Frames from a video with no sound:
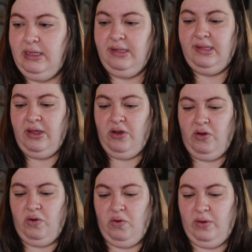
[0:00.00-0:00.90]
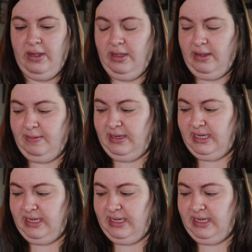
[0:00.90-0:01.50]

So I'm going to